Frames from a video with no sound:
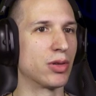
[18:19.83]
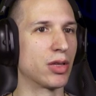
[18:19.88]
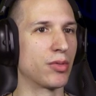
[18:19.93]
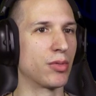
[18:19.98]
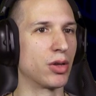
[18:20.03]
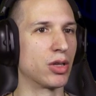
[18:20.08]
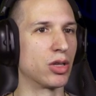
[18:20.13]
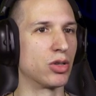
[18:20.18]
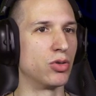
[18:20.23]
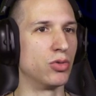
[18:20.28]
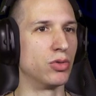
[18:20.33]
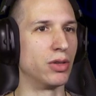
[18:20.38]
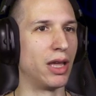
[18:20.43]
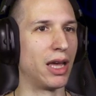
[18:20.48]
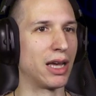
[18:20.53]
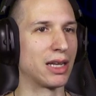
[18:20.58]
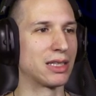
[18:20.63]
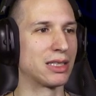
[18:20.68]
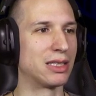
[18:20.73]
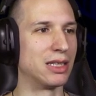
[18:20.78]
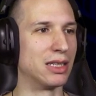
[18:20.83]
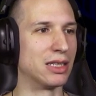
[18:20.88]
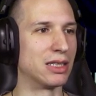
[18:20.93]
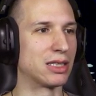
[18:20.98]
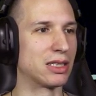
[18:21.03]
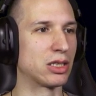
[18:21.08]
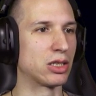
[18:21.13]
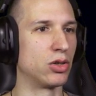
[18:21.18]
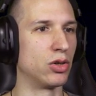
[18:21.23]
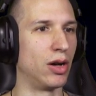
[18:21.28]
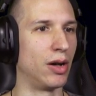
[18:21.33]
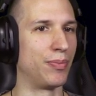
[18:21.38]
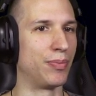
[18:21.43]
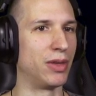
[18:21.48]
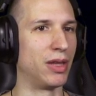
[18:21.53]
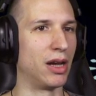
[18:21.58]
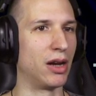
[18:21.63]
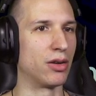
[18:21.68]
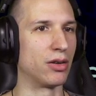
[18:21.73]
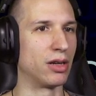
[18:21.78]
what I'm gonna do next is go up
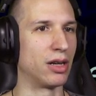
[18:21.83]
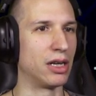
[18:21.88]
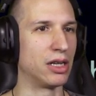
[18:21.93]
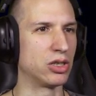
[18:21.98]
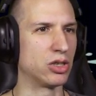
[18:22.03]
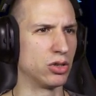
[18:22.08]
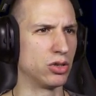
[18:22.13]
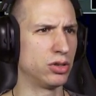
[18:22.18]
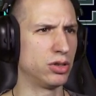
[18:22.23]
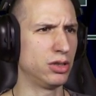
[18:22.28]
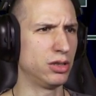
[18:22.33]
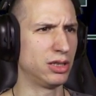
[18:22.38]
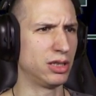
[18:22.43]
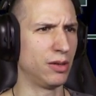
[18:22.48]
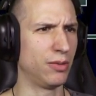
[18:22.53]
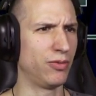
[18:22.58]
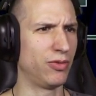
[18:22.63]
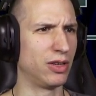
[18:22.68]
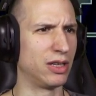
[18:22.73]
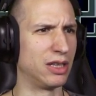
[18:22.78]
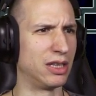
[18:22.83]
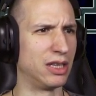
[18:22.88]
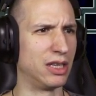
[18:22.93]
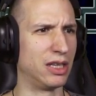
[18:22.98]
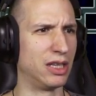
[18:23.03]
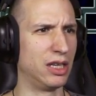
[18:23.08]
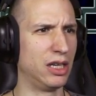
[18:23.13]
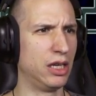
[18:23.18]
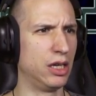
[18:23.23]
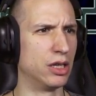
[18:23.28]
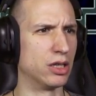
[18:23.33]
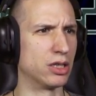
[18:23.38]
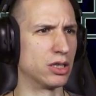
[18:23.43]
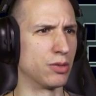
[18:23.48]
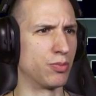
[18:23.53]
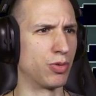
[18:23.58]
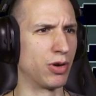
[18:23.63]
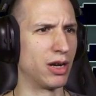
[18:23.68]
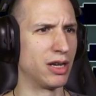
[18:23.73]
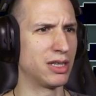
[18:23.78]
there. There's also something here,
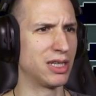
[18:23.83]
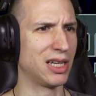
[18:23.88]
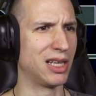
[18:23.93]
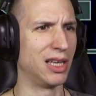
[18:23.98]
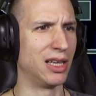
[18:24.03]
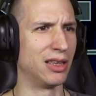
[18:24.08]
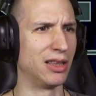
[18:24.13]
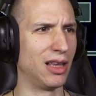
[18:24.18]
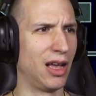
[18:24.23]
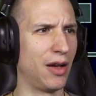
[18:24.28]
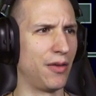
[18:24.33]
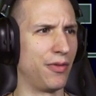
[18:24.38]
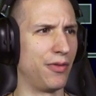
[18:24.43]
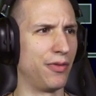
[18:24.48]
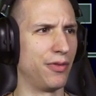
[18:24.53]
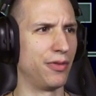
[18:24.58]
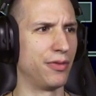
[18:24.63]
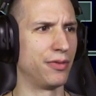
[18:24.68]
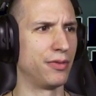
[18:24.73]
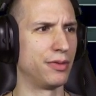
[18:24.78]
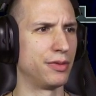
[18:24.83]
surprisingly enough.